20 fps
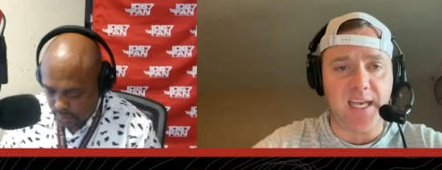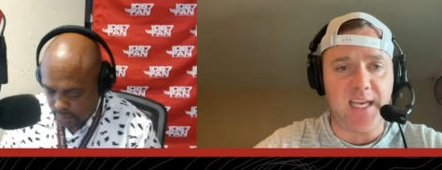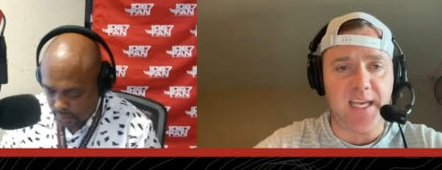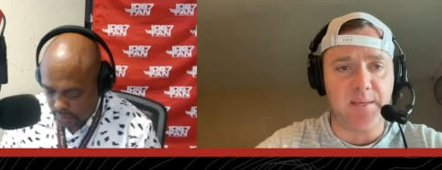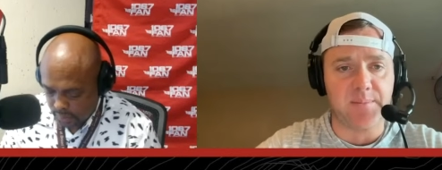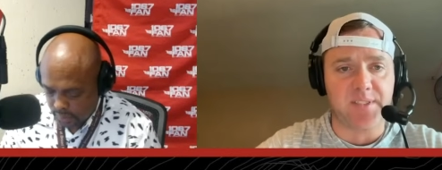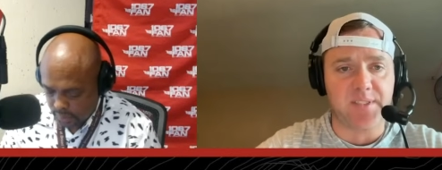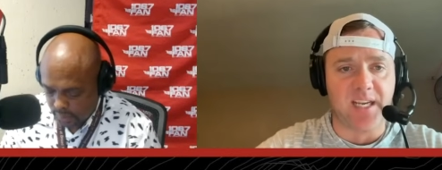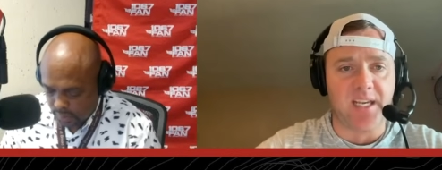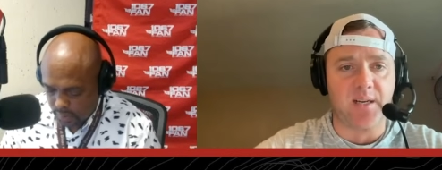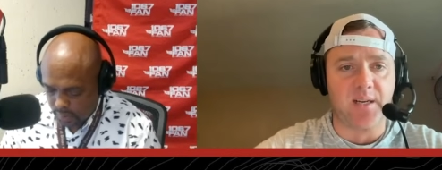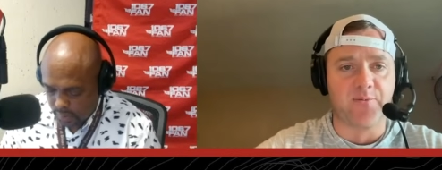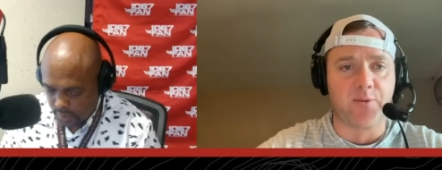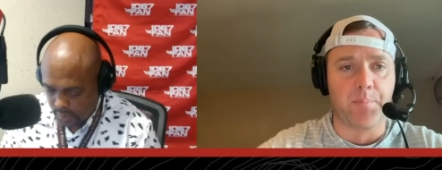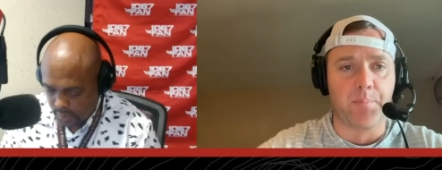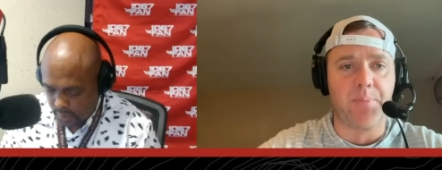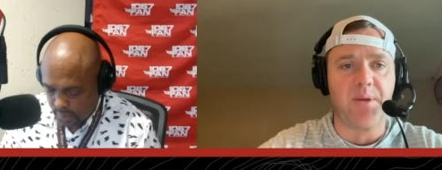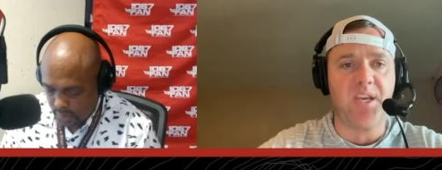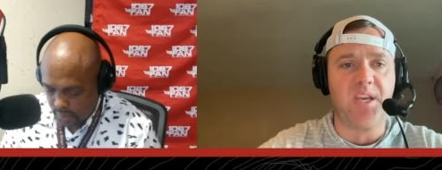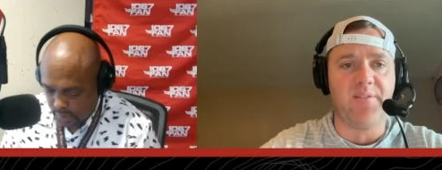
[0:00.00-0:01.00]
Speaker 1: the game. Sign
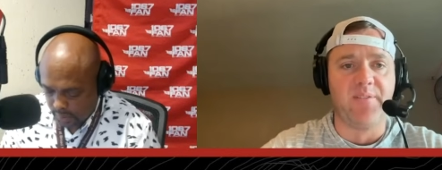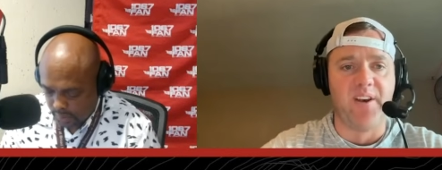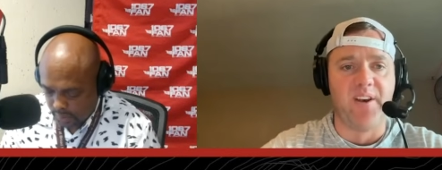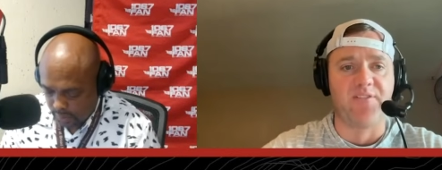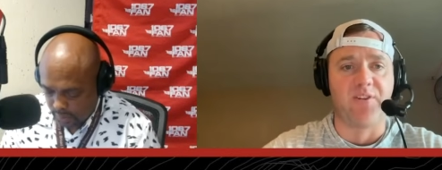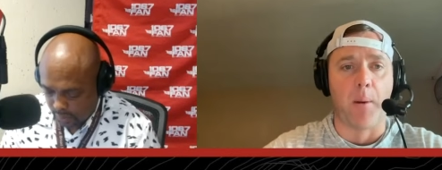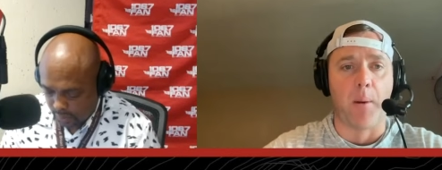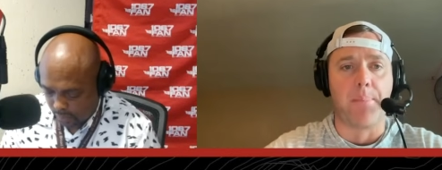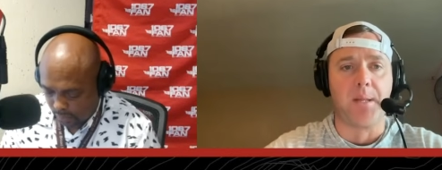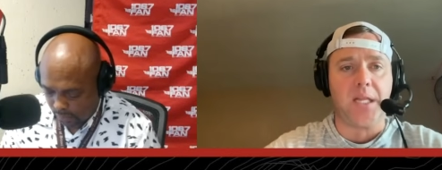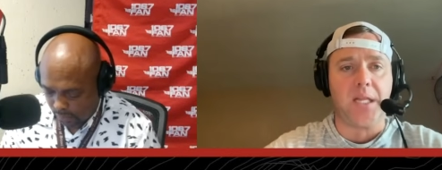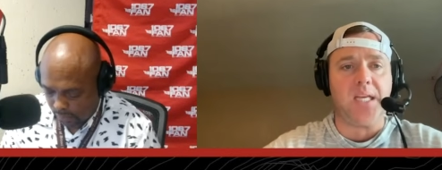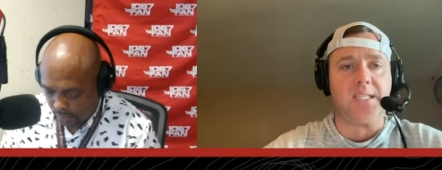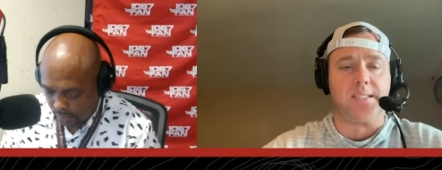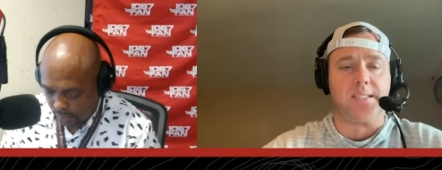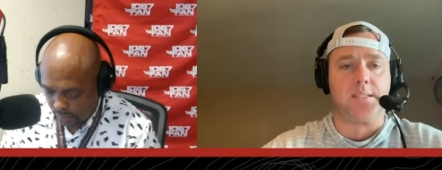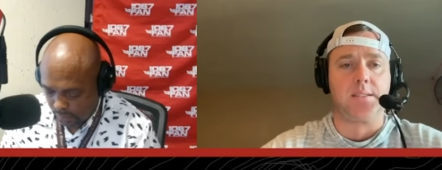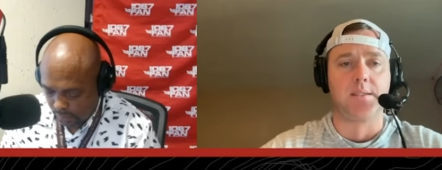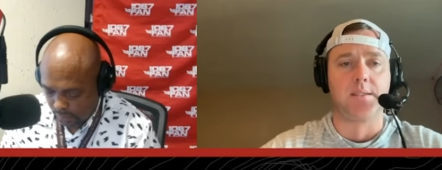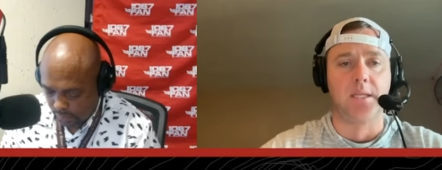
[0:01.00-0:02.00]
up for PFF
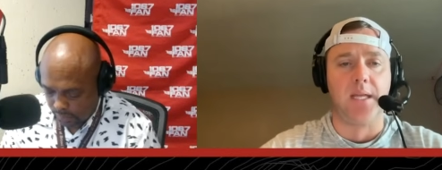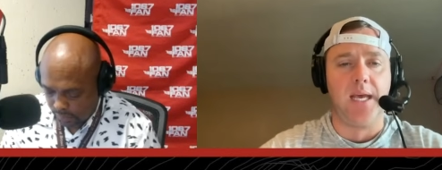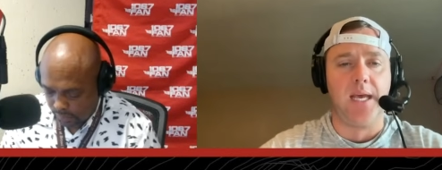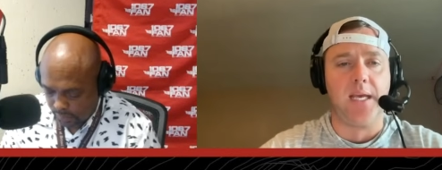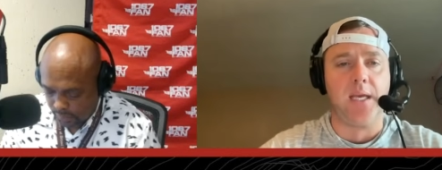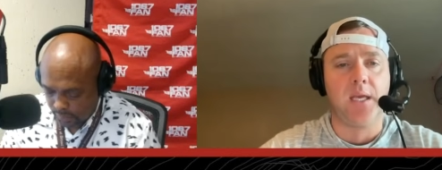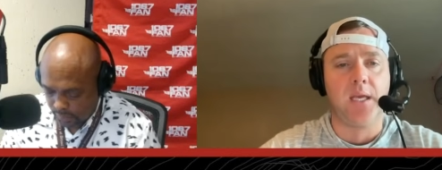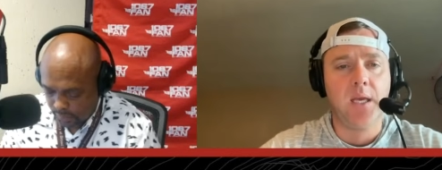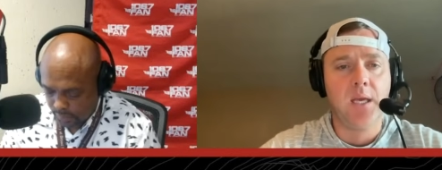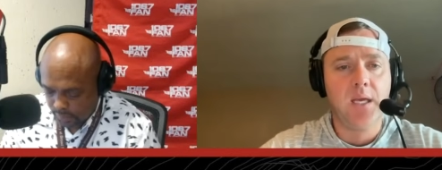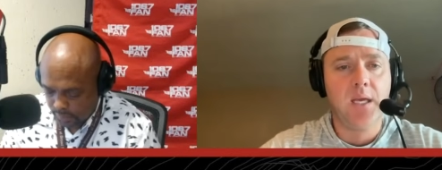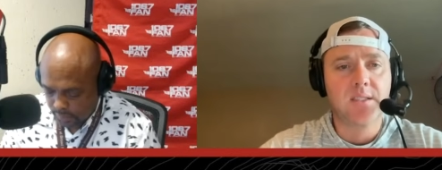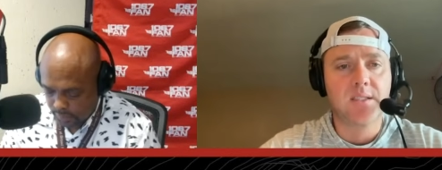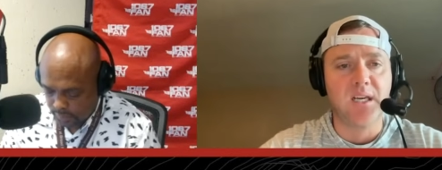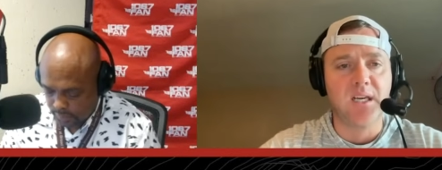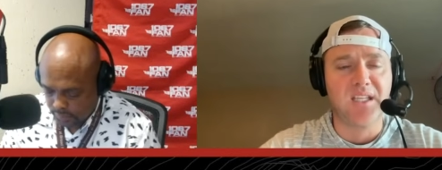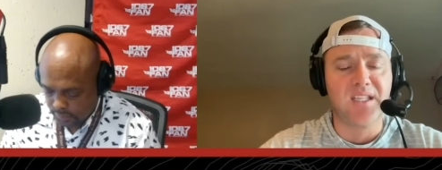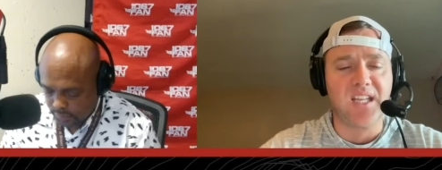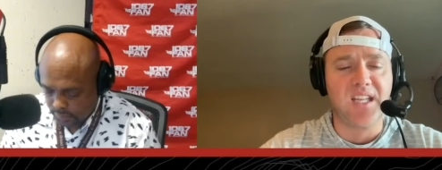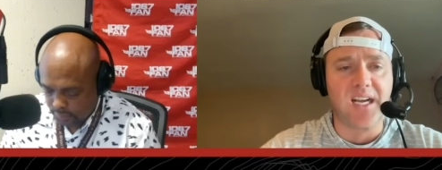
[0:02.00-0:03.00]
Plus today
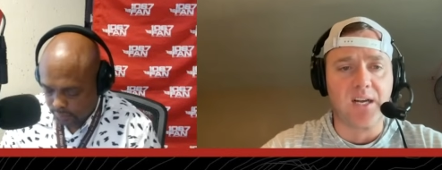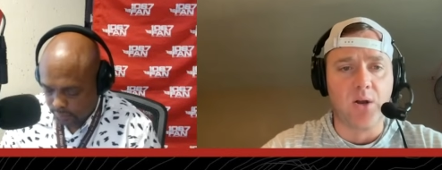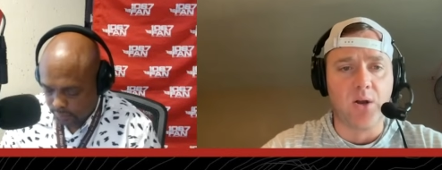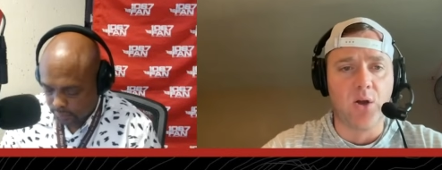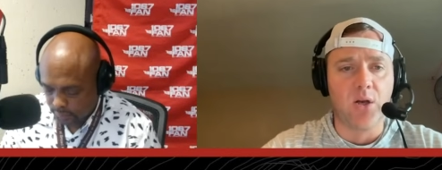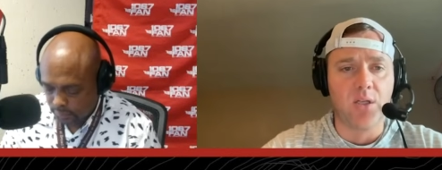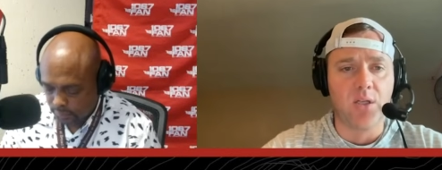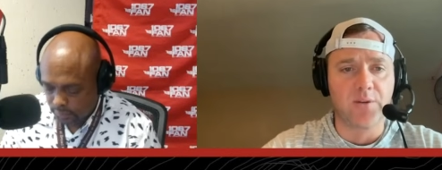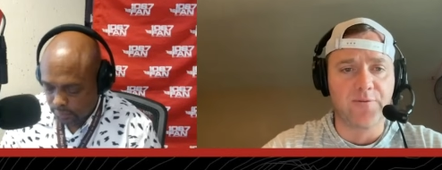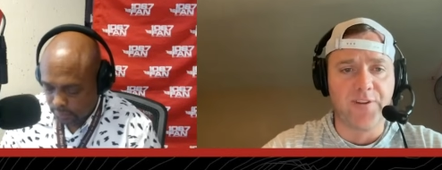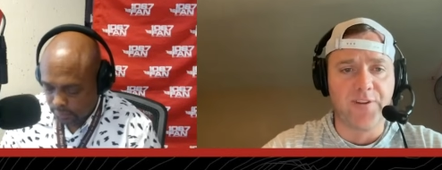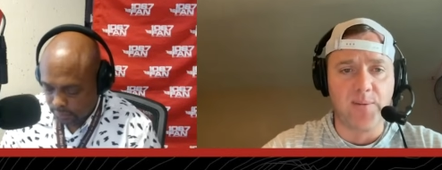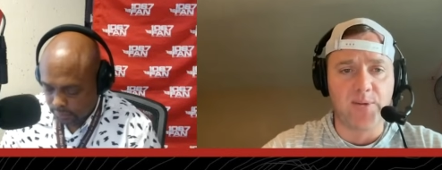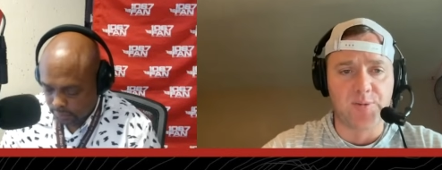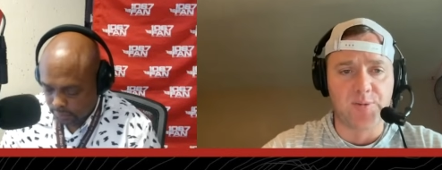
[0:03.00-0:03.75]
to unlock all their